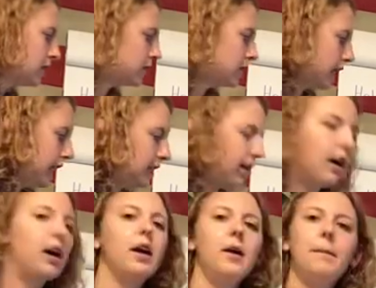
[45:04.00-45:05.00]
So that's
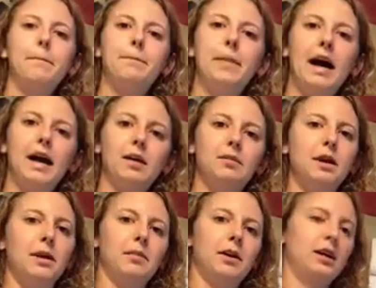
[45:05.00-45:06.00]
our bottom
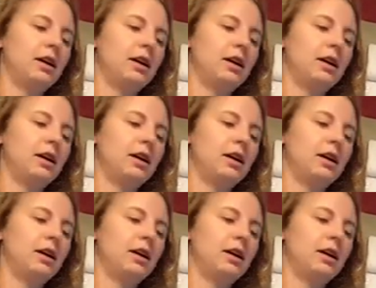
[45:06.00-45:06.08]
number.